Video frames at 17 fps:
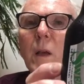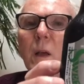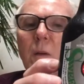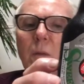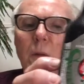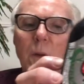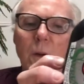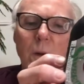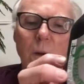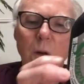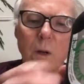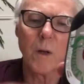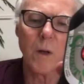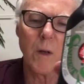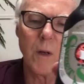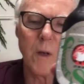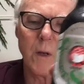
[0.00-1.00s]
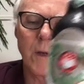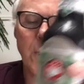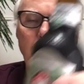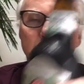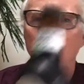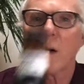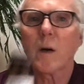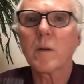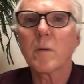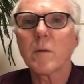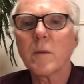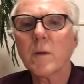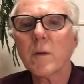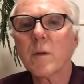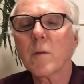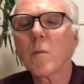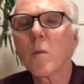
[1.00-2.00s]
heavier,
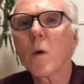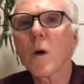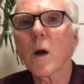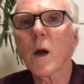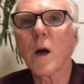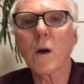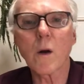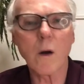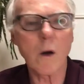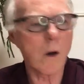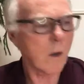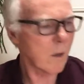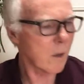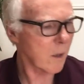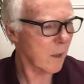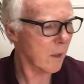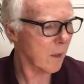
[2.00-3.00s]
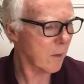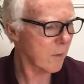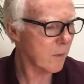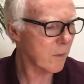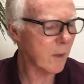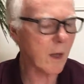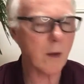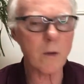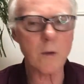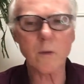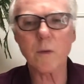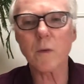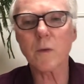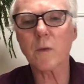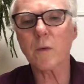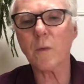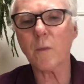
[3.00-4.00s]
more alcoholic
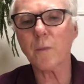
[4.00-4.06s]
stouts.